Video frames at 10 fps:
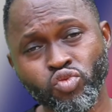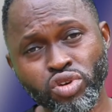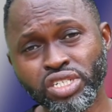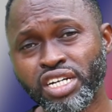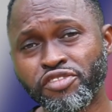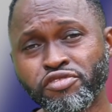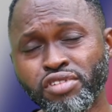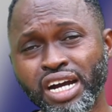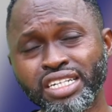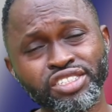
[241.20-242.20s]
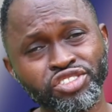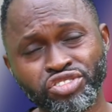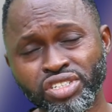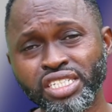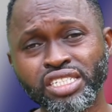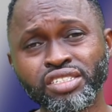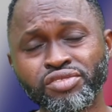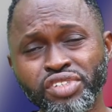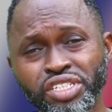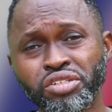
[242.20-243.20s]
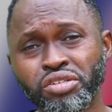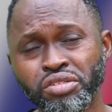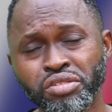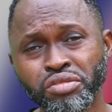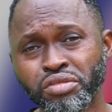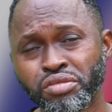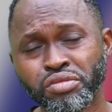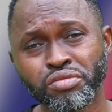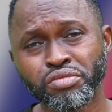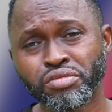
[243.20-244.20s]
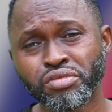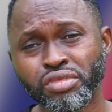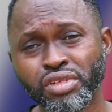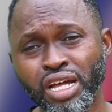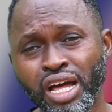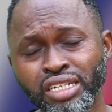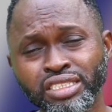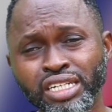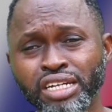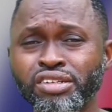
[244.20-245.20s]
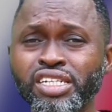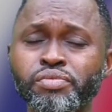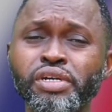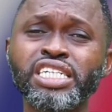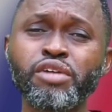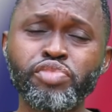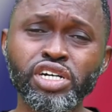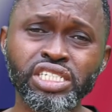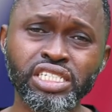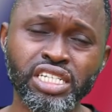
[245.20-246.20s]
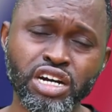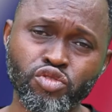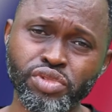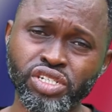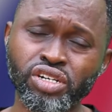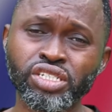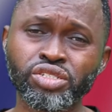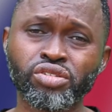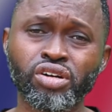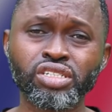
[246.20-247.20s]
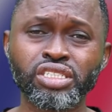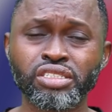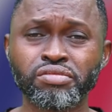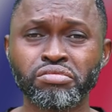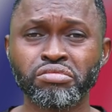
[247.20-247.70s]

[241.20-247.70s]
wonderful and interesting video and another special person that will be talking to us.